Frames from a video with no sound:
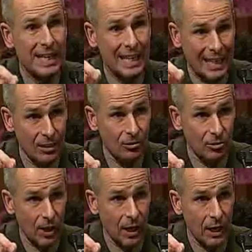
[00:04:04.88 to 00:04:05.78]

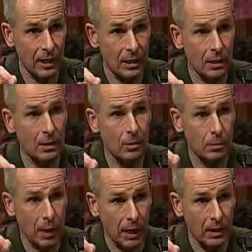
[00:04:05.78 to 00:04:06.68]
inside the
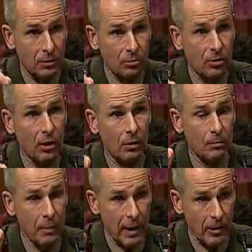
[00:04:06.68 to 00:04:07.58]
bonds of
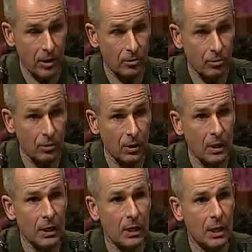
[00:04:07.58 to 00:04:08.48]
marriage
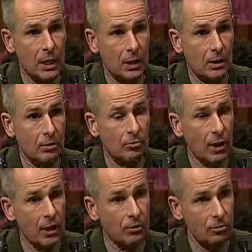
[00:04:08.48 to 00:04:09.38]
is
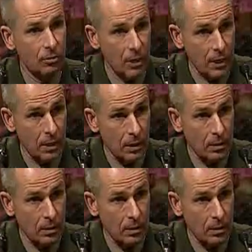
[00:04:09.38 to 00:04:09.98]
a sin.